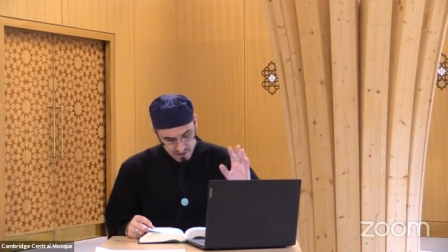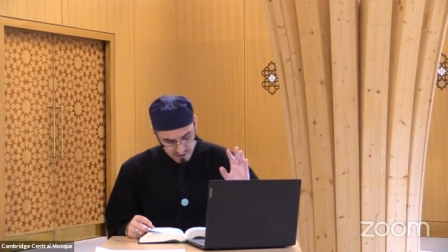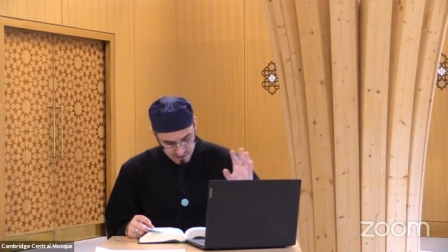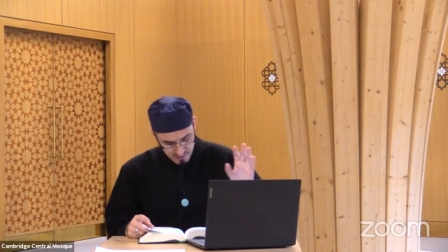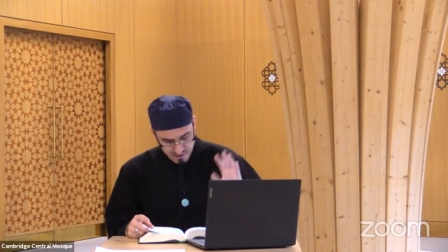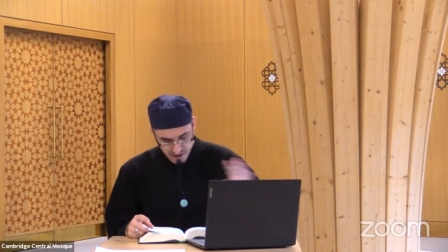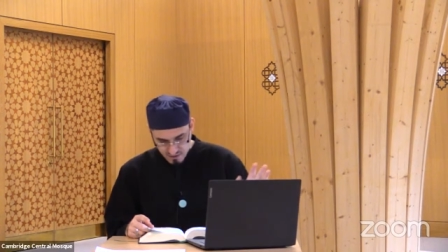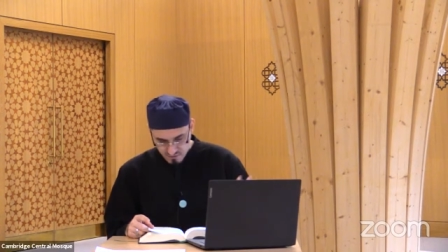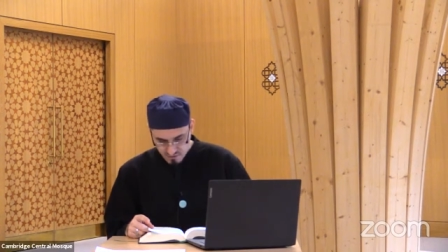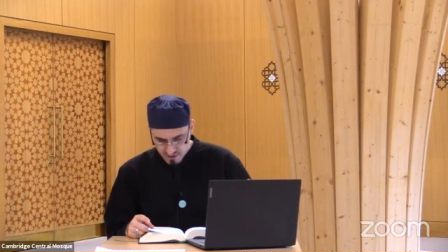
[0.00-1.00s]
It seems
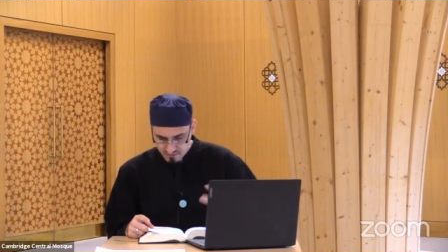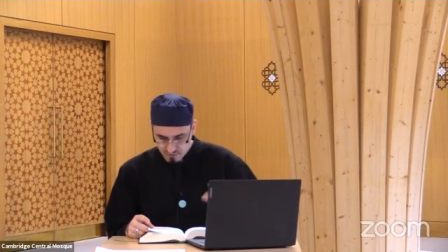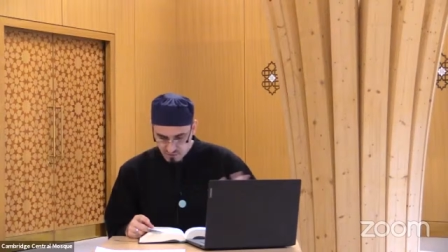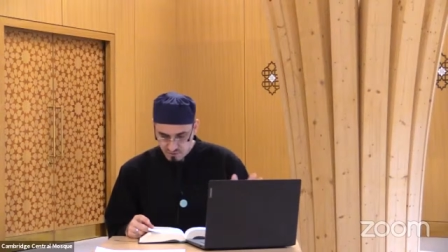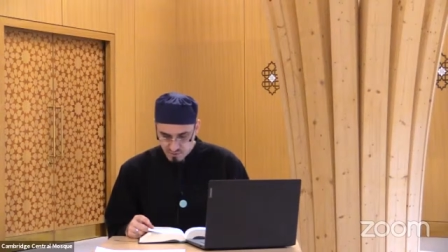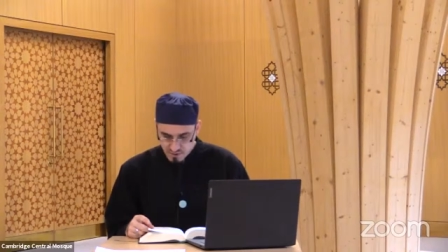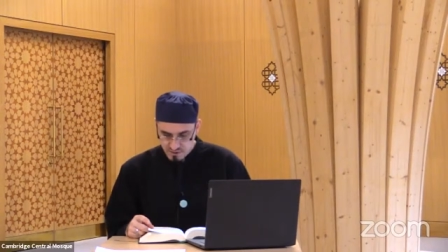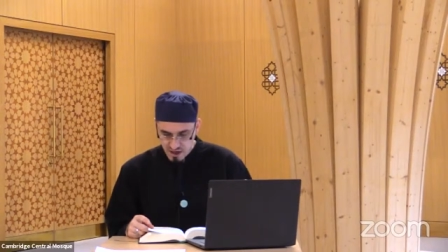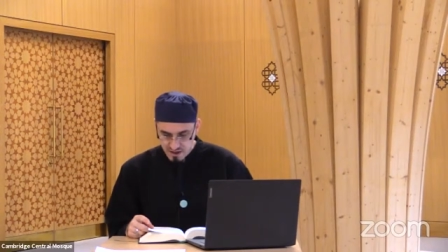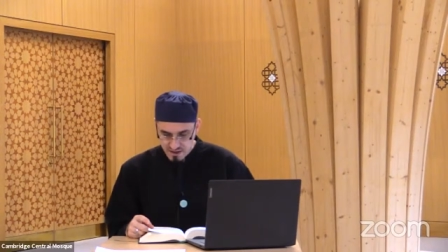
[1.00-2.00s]
like you can go
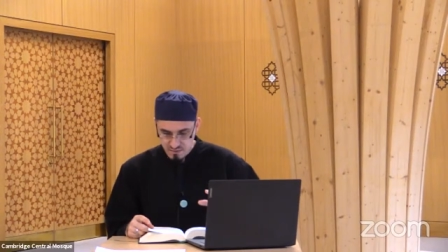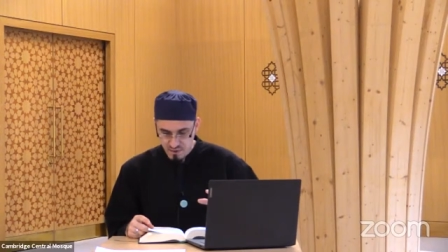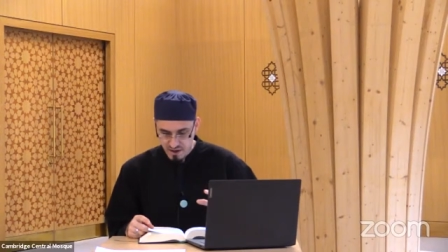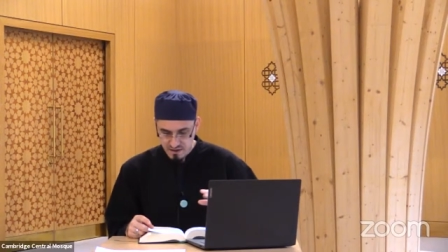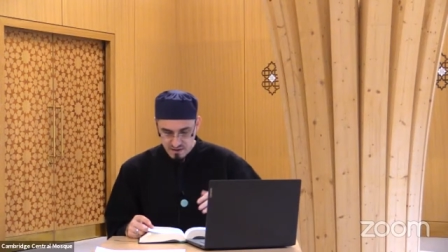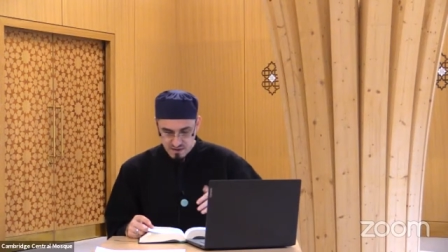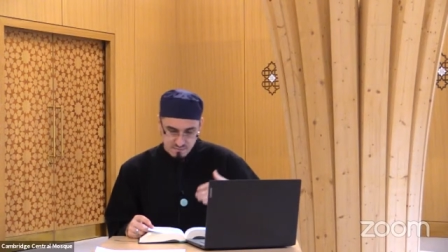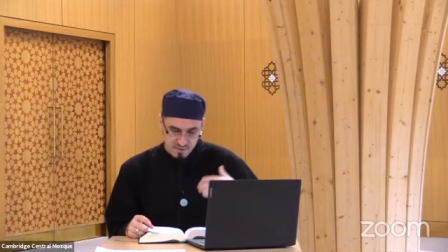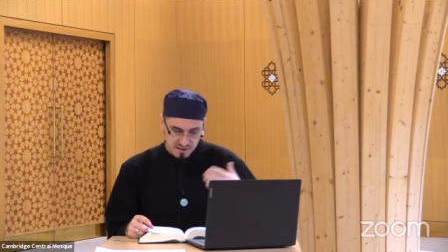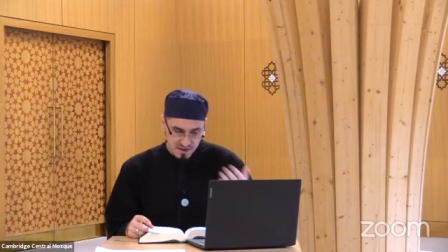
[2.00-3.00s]
either way,
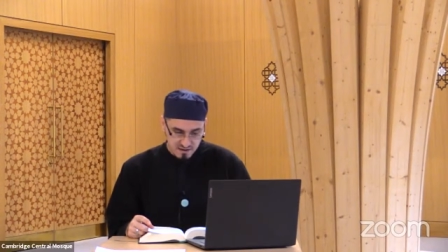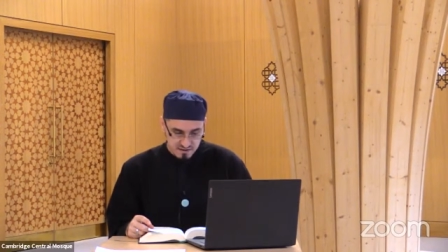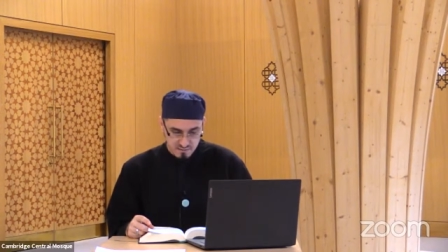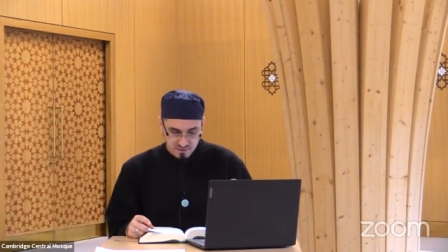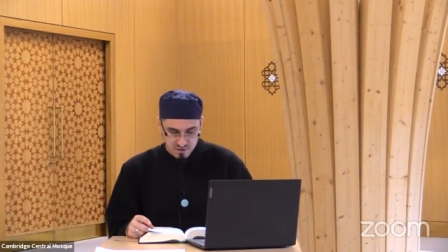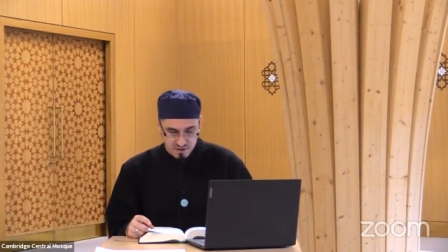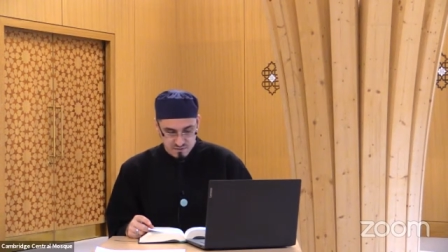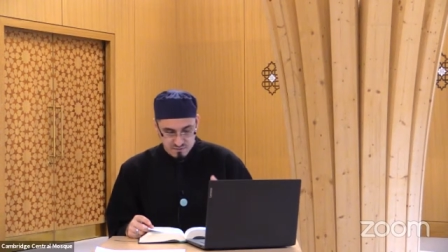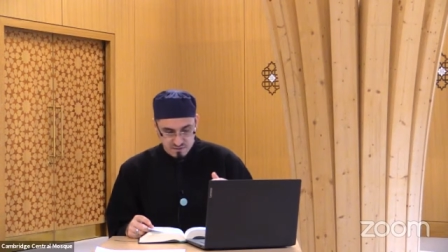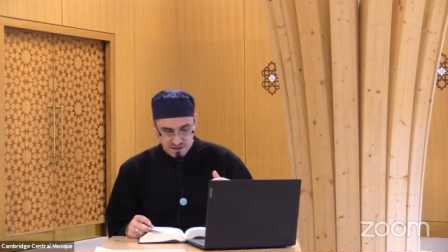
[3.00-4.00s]
but there are some
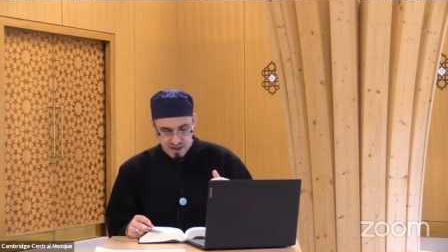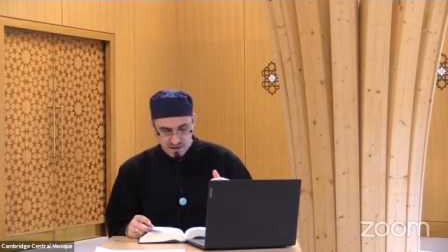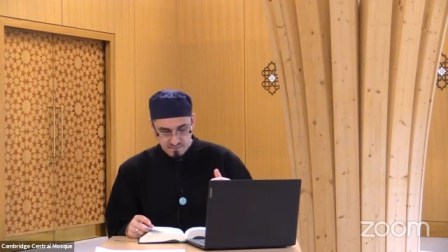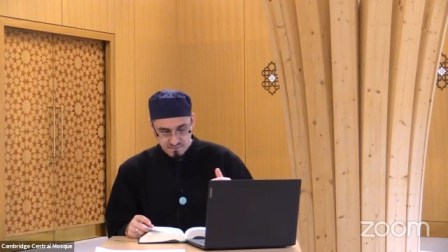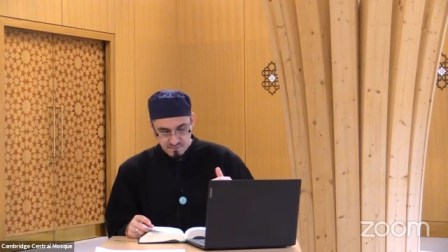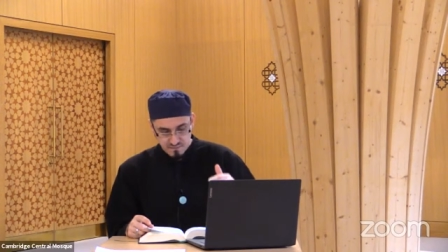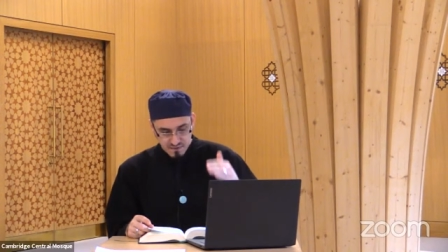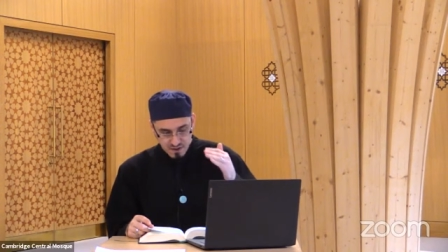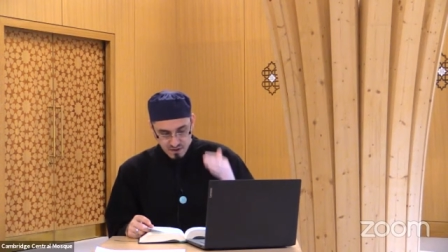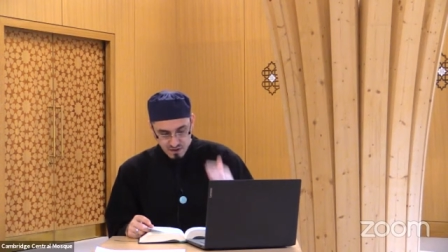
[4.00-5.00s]
scholars who say,
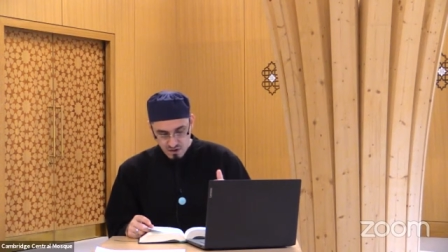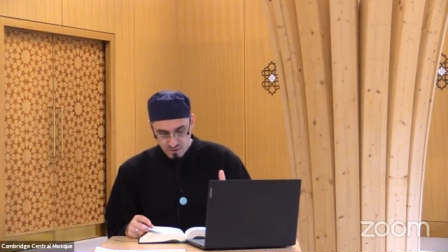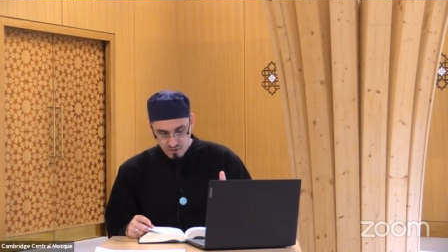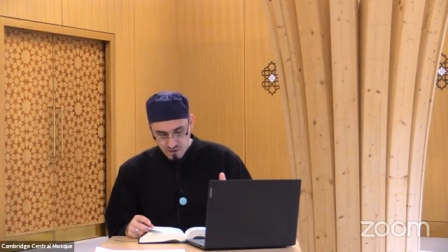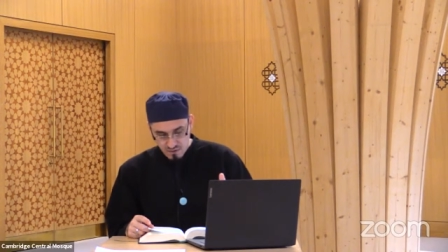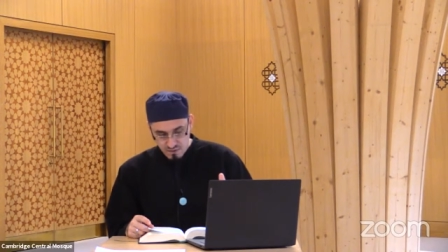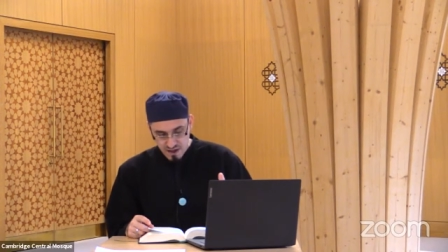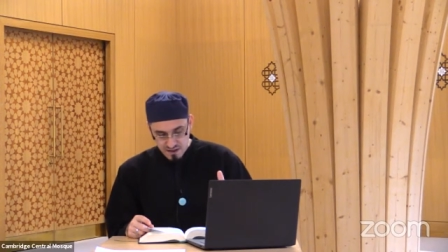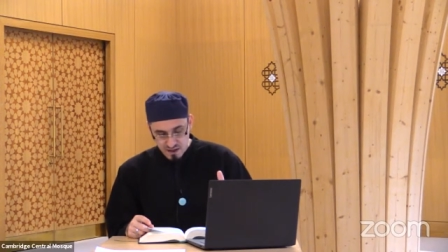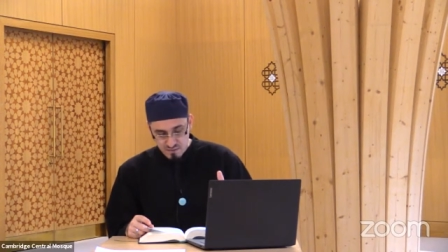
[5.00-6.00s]
no,
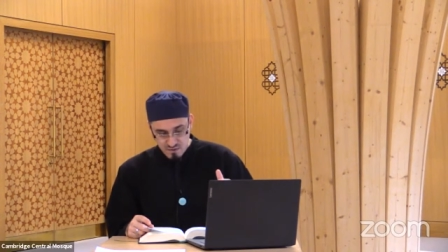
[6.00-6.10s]
Yeah,